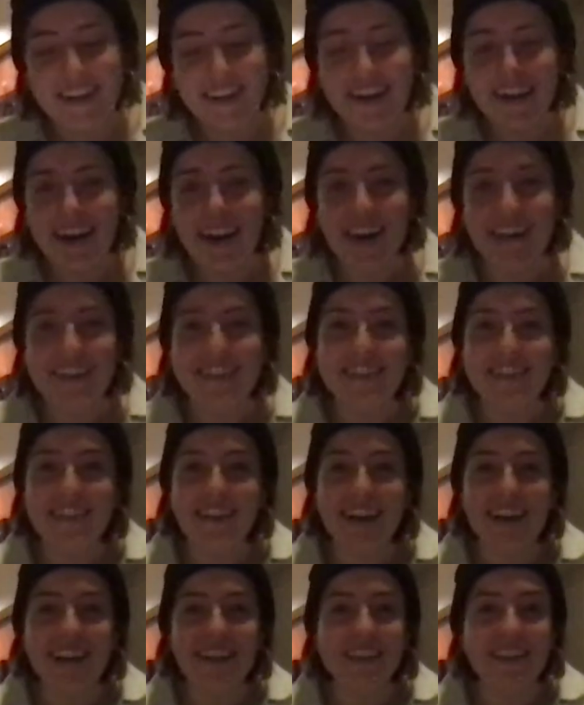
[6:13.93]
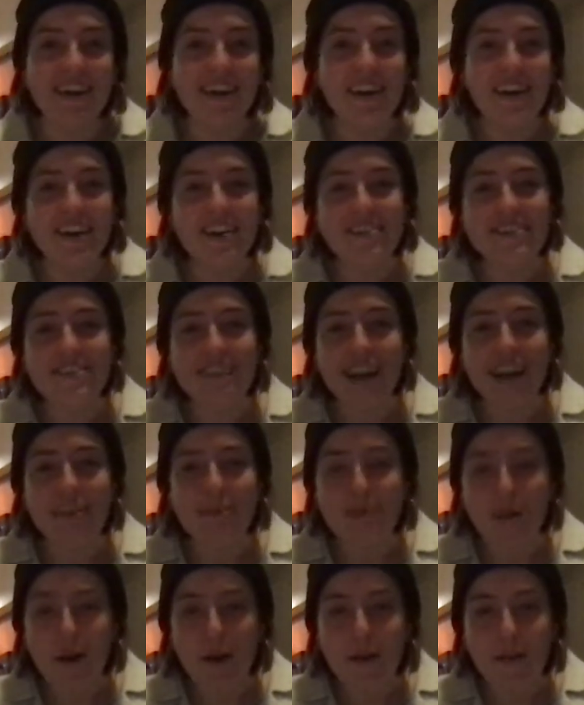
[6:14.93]
I love that
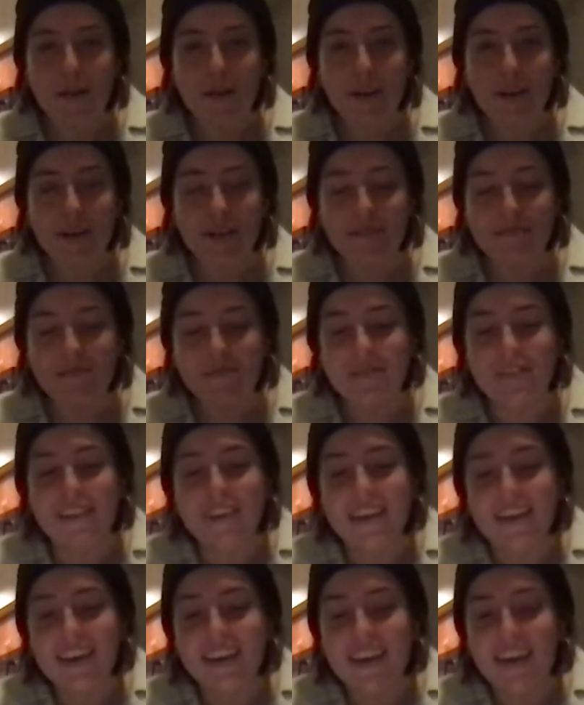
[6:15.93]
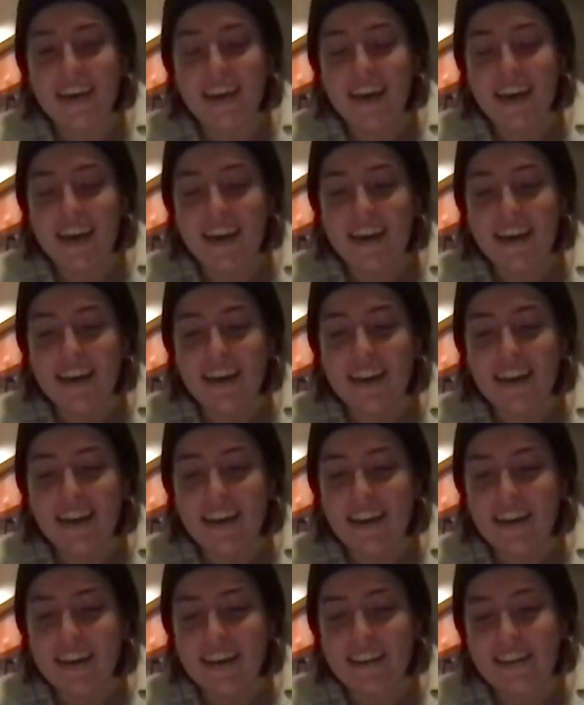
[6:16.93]
poem, and
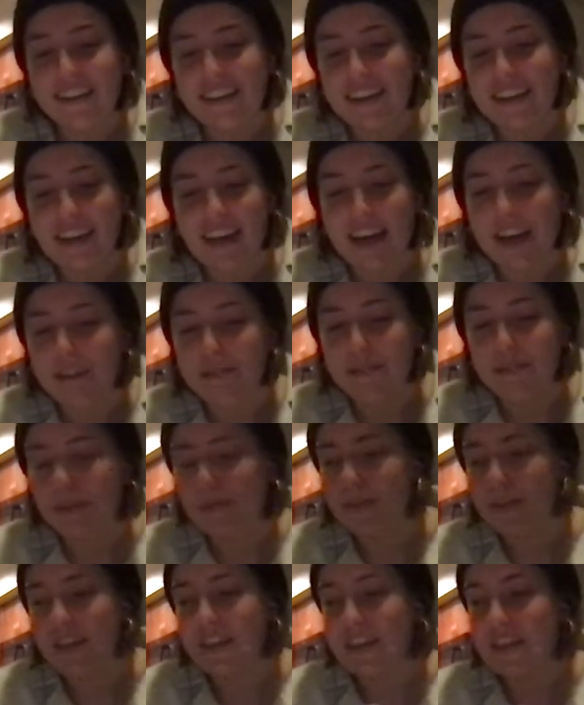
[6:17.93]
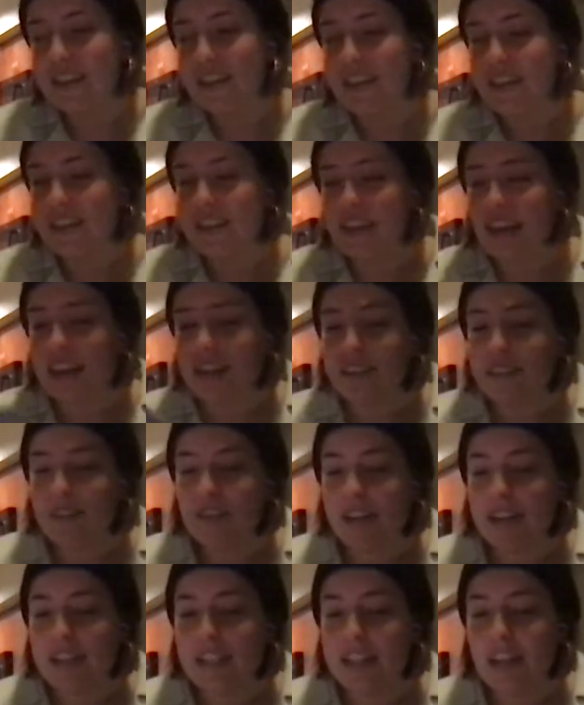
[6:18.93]
it came to me in the exact
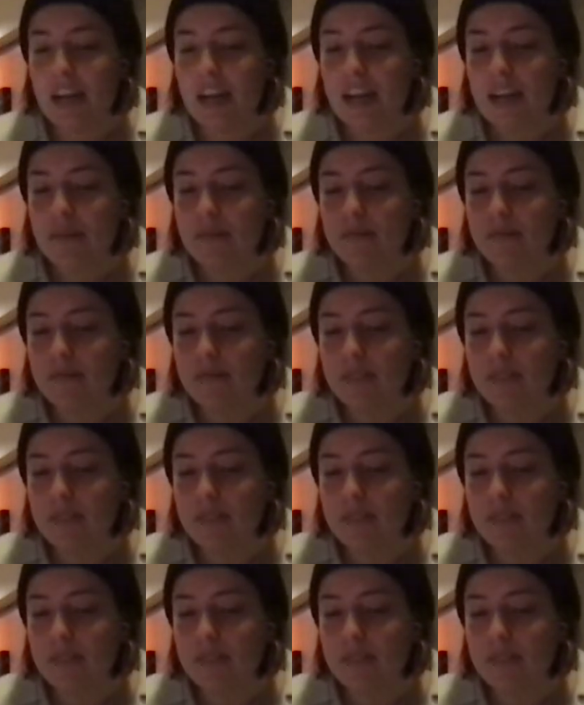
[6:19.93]
right time.